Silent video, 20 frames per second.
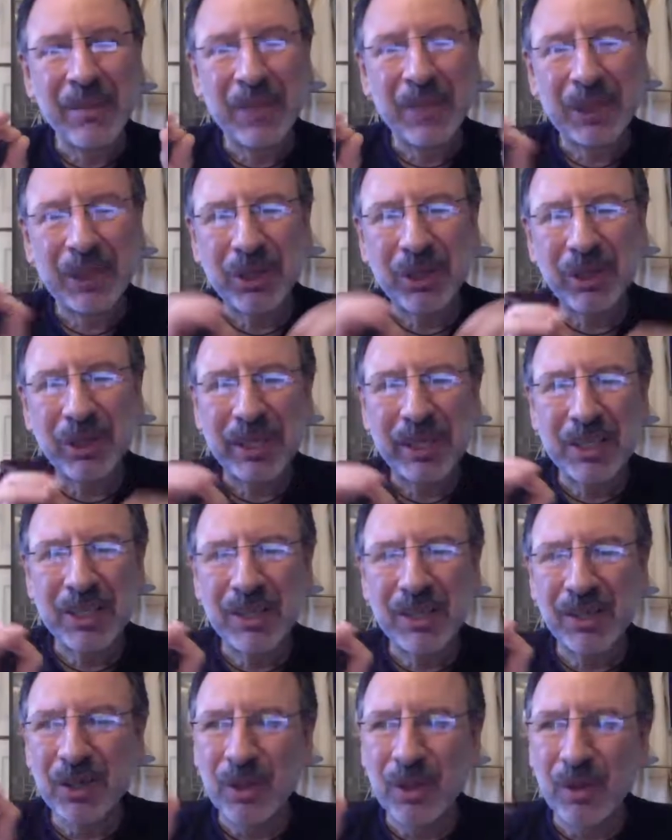Picture
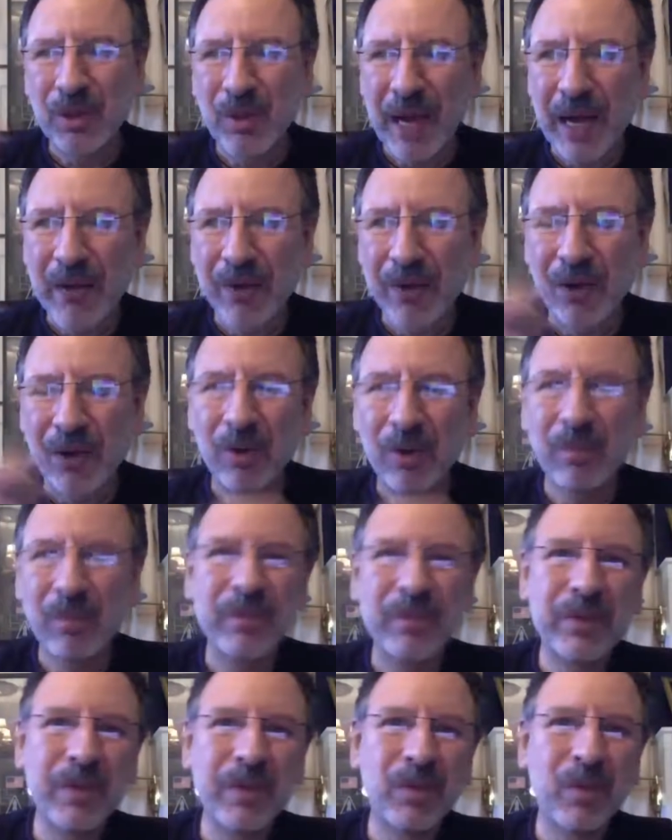this: you arrive
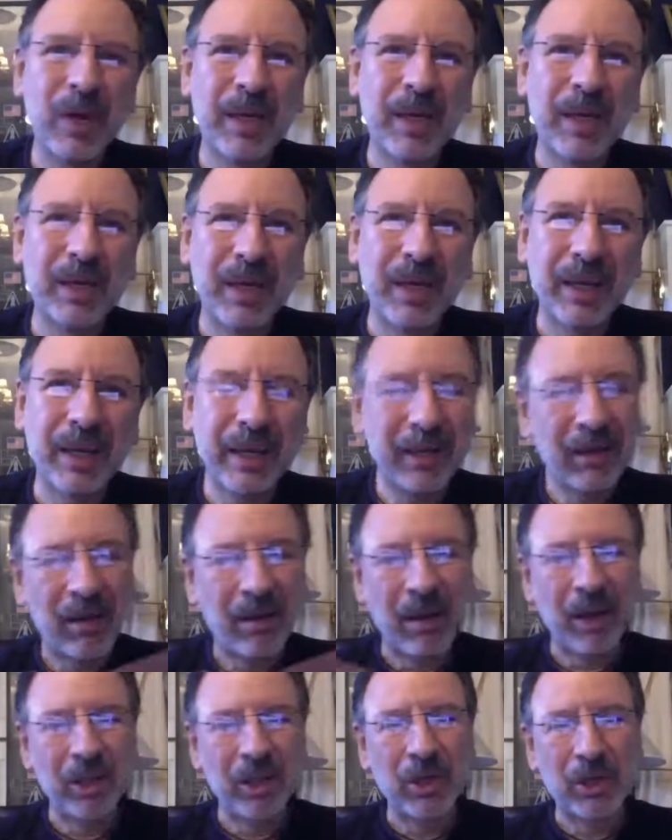home one day, and
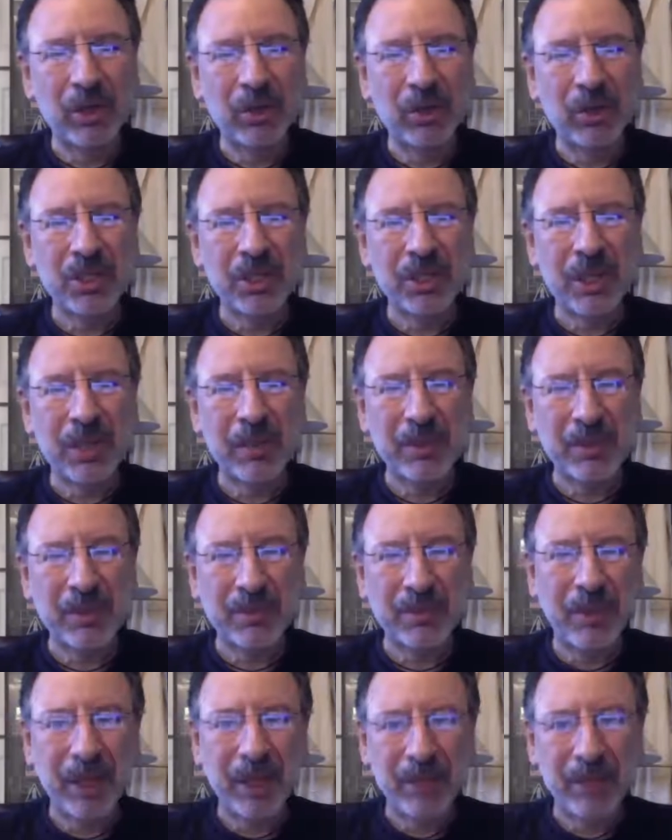on your doorstep is a
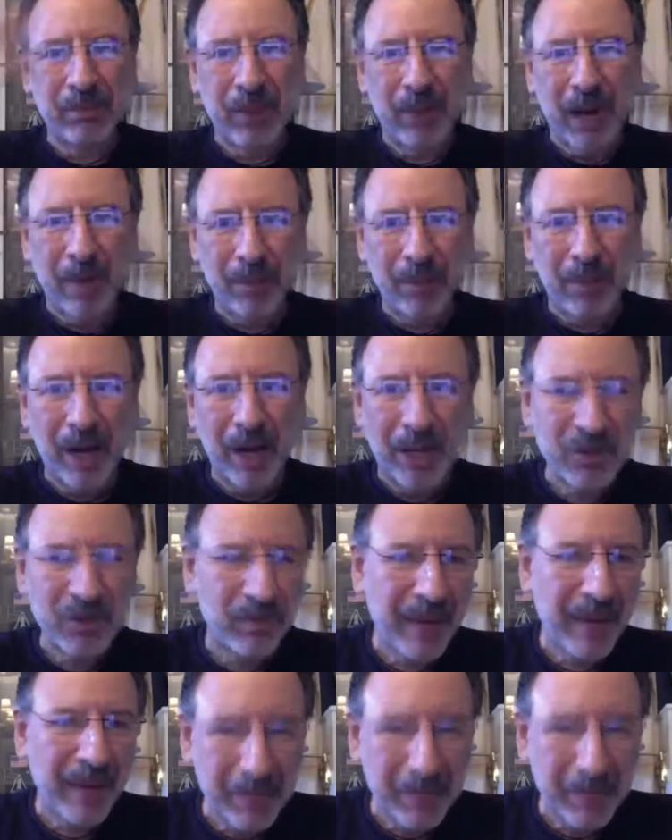big brown box
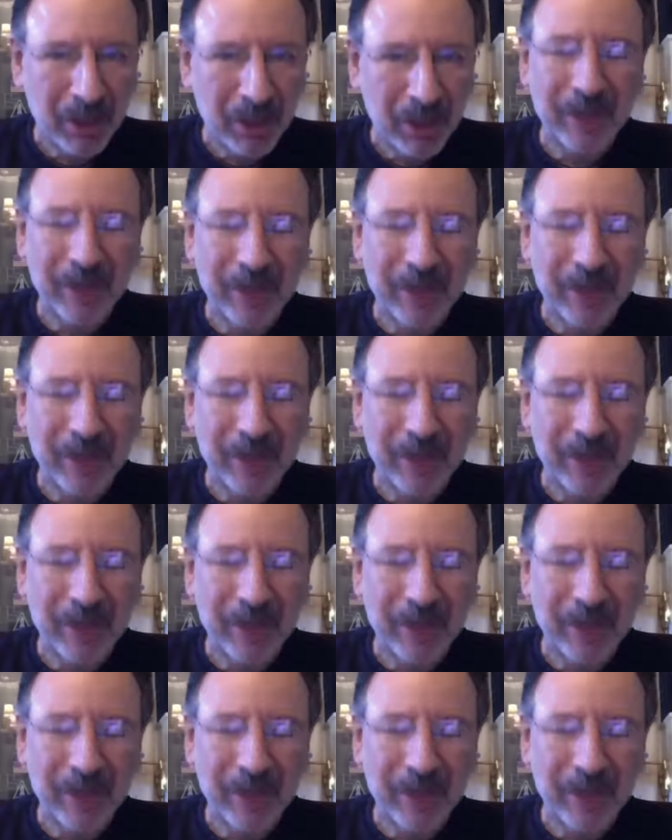from Amazon,